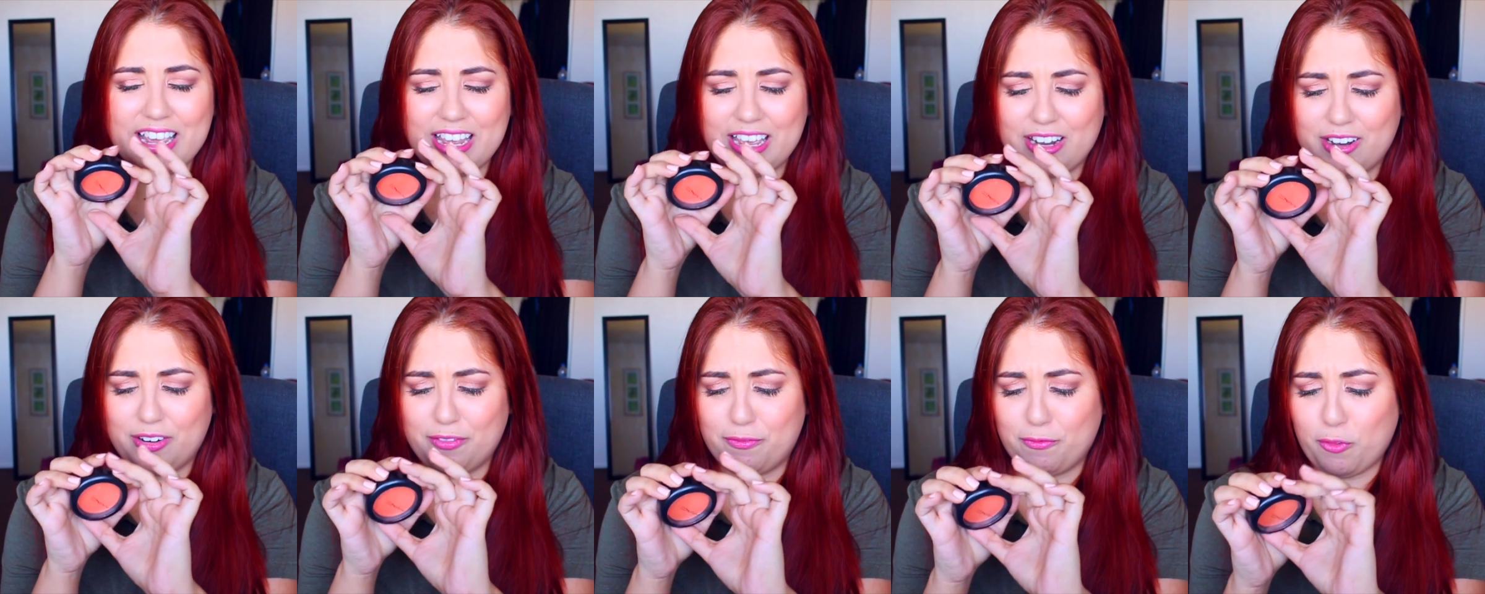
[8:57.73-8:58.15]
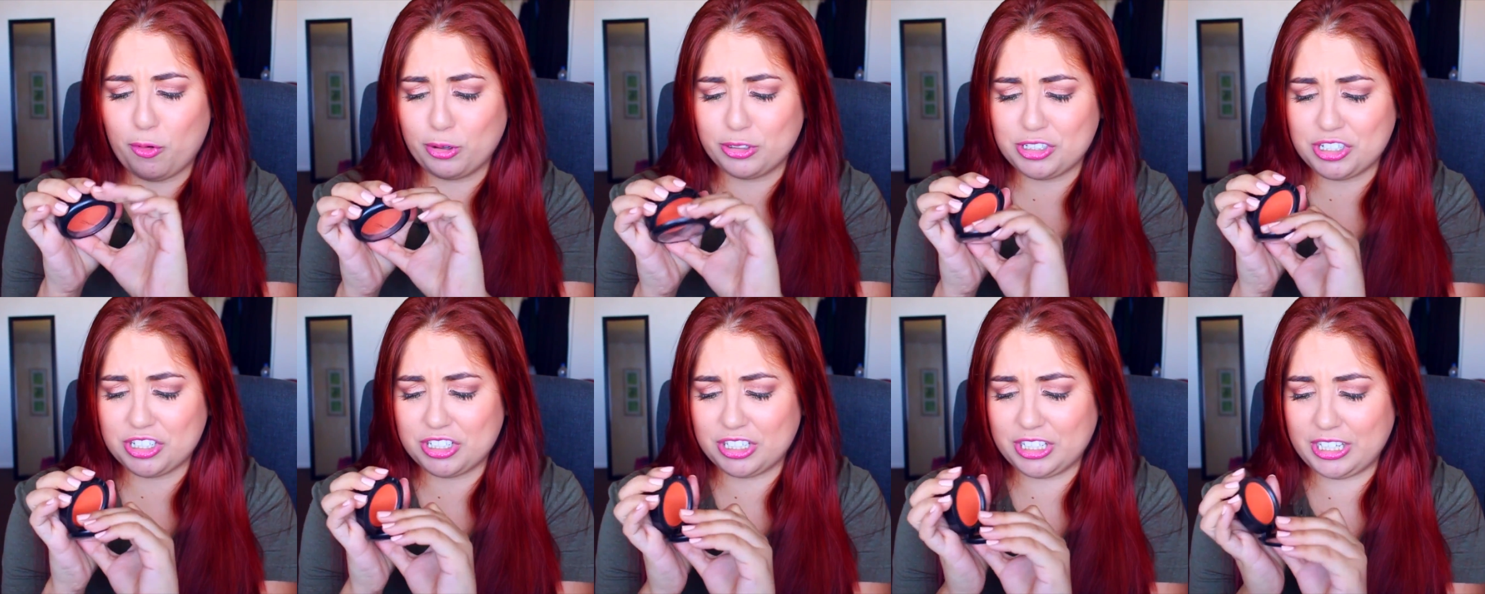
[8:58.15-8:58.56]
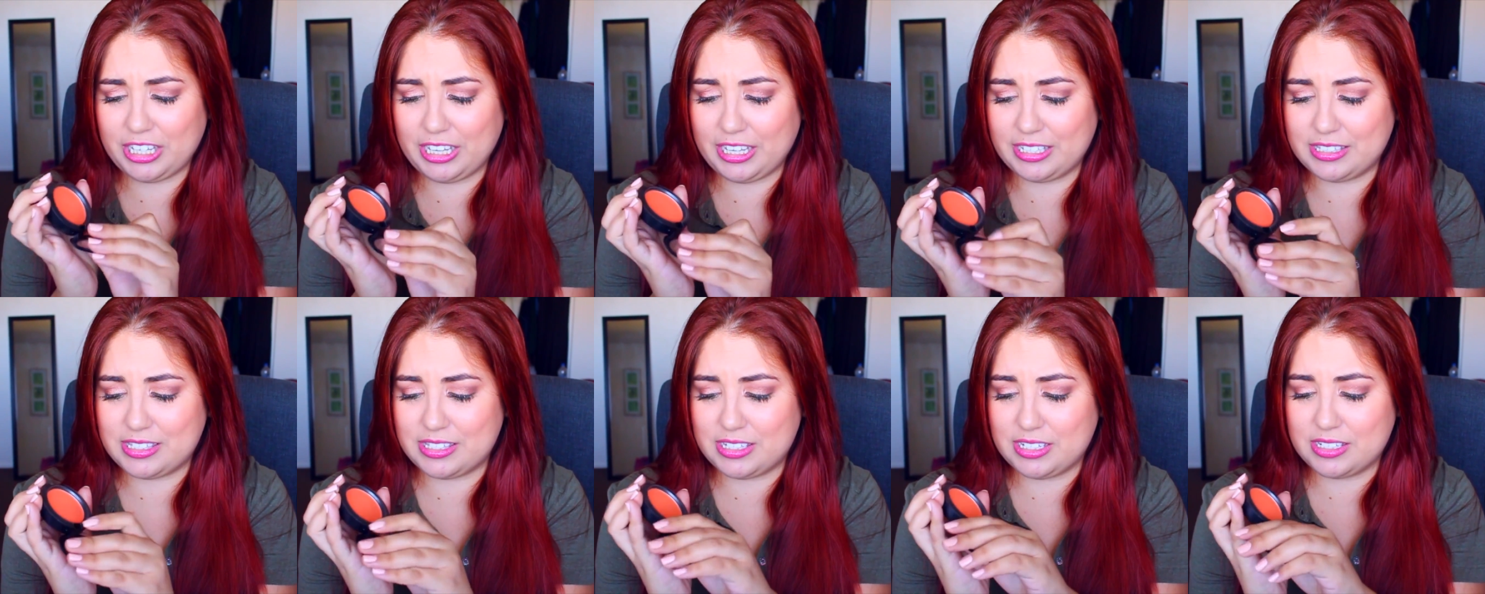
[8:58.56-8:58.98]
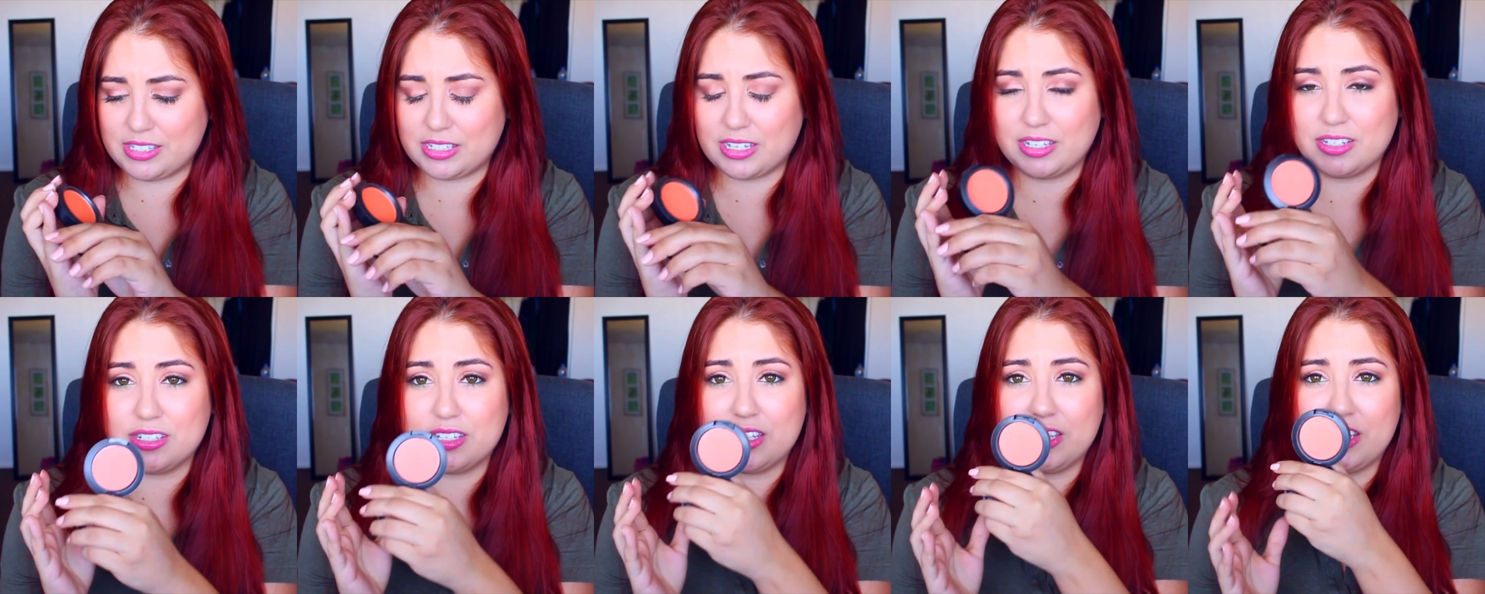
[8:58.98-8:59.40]
and unfortunately it's
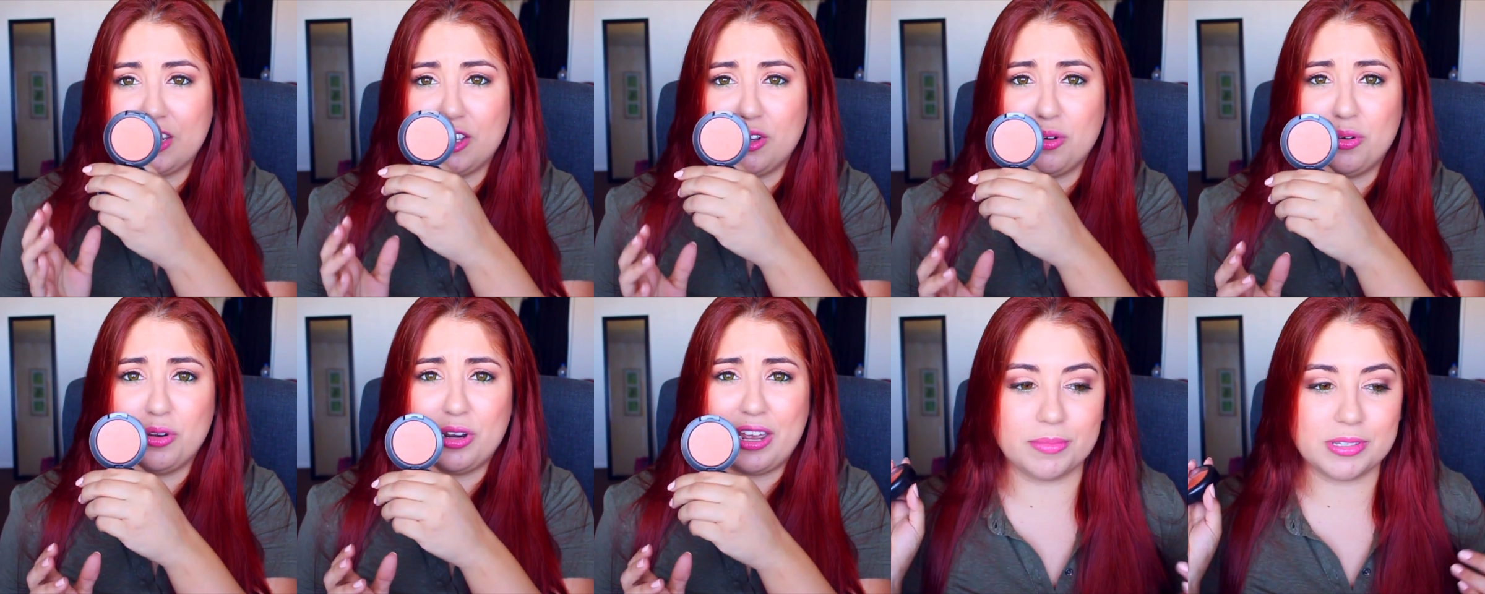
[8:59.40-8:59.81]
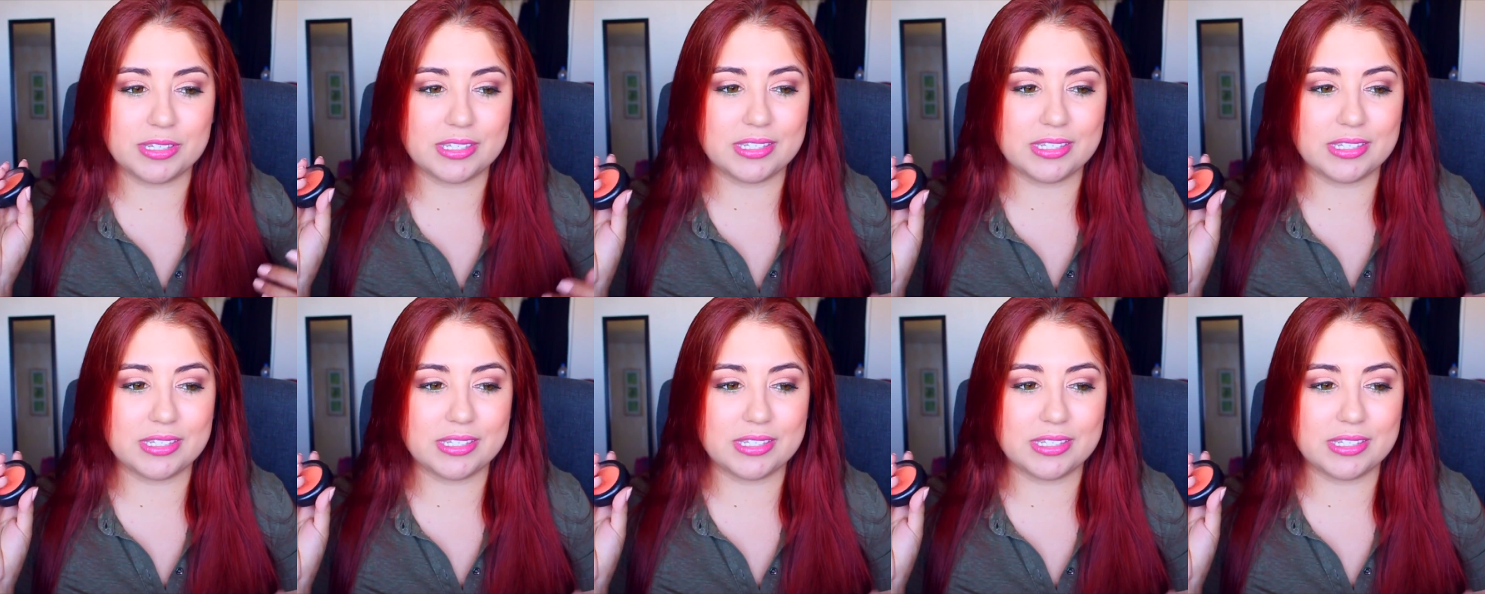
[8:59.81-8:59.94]
discontinued.